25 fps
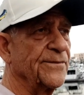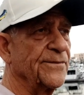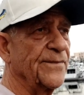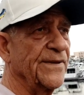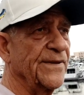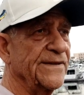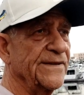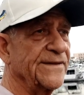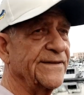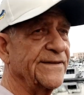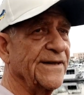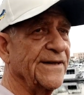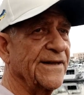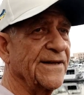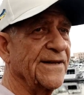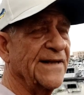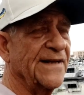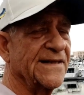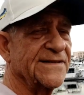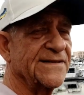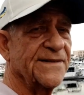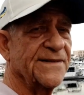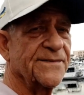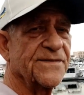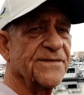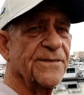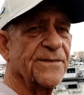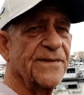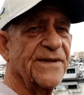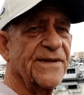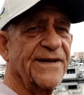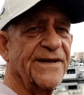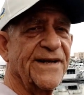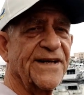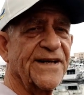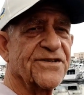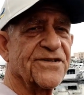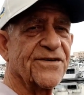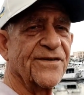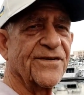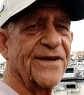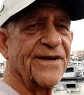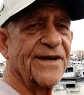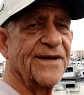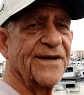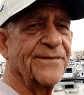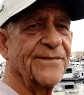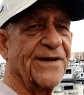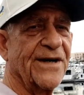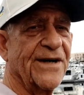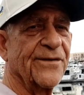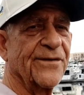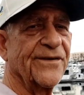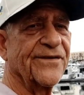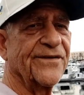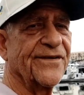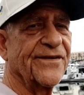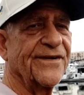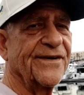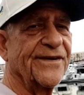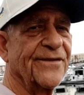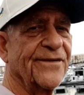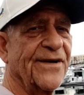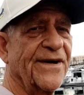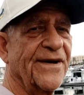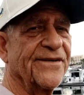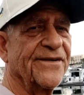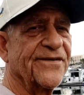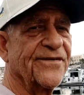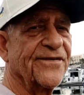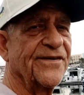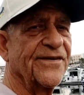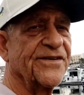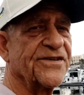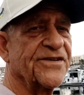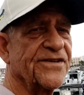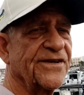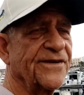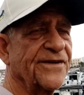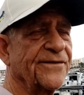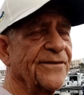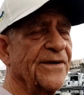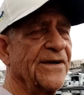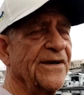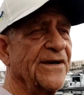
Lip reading: But that seems to be the nature of the game now, isn't it? That is fishing.